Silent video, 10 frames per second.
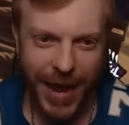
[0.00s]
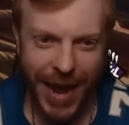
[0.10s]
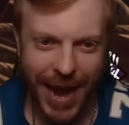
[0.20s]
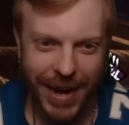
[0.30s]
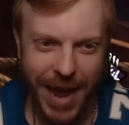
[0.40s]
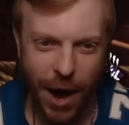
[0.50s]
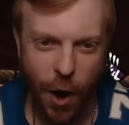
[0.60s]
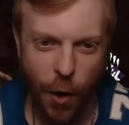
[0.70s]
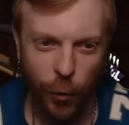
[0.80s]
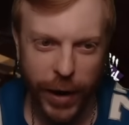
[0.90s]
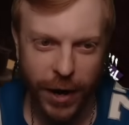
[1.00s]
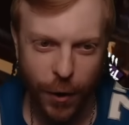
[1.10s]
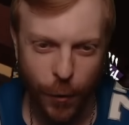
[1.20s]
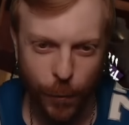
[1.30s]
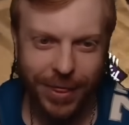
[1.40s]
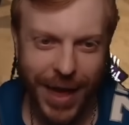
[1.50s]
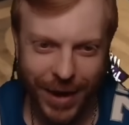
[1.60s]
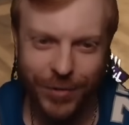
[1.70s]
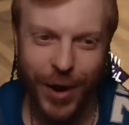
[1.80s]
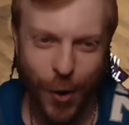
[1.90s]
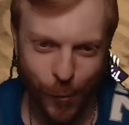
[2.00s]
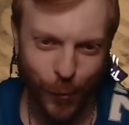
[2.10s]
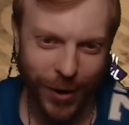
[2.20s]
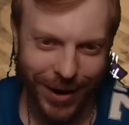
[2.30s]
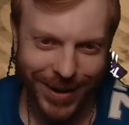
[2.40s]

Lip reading: and got all the way to home. That is a home run.